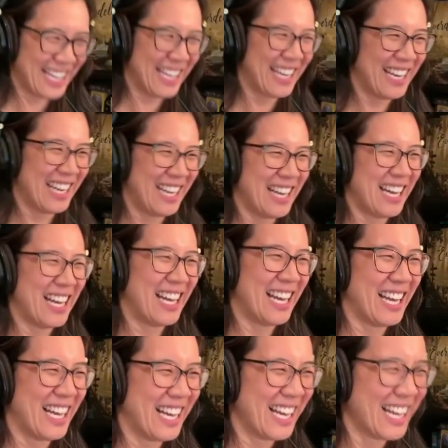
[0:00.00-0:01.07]
Never get
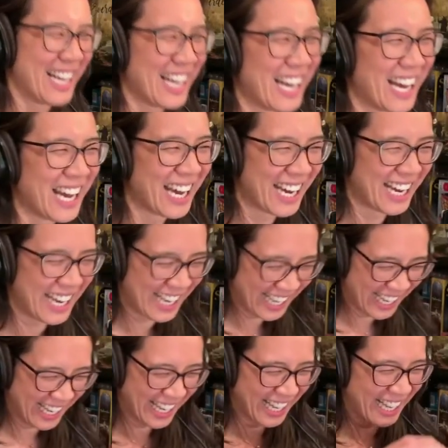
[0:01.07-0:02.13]
that. So
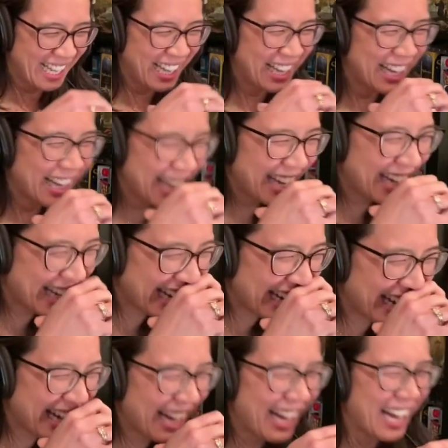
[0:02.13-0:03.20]
you're never going to get the cause
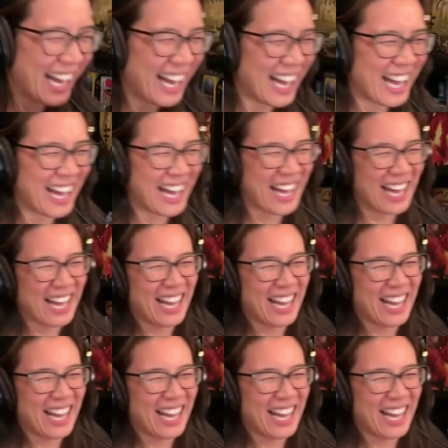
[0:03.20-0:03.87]
of these things.